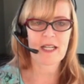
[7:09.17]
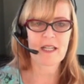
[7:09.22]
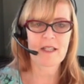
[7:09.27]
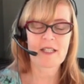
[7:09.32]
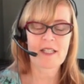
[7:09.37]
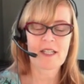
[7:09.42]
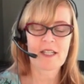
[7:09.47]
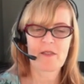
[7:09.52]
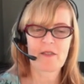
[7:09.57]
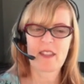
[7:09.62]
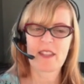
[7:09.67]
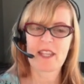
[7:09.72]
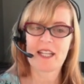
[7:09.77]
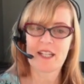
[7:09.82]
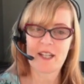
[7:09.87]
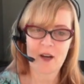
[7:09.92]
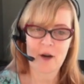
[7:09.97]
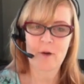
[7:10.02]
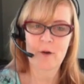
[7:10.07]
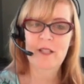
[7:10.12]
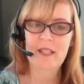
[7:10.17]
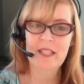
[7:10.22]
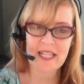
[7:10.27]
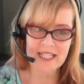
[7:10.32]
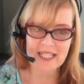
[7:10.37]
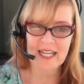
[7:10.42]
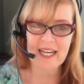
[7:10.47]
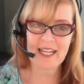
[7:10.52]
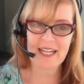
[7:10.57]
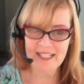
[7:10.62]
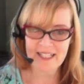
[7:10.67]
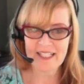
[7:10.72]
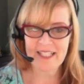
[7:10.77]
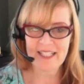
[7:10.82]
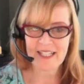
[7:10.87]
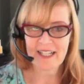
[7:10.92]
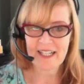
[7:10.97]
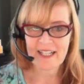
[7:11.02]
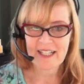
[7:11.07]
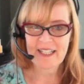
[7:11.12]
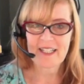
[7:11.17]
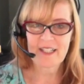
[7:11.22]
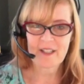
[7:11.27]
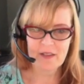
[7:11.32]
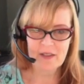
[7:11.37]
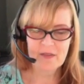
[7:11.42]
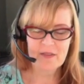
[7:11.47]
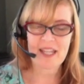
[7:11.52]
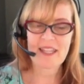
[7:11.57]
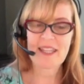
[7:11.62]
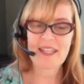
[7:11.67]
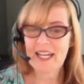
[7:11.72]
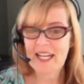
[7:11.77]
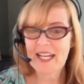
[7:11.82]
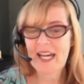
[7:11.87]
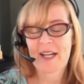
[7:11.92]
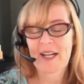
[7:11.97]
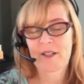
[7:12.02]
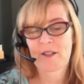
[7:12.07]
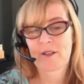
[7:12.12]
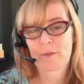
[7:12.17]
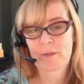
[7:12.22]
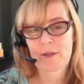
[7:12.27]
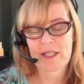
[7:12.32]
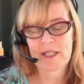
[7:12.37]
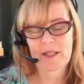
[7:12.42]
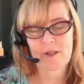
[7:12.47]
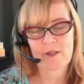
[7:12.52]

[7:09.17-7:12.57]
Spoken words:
kind of the stuff that they know and they get, they've got that handled,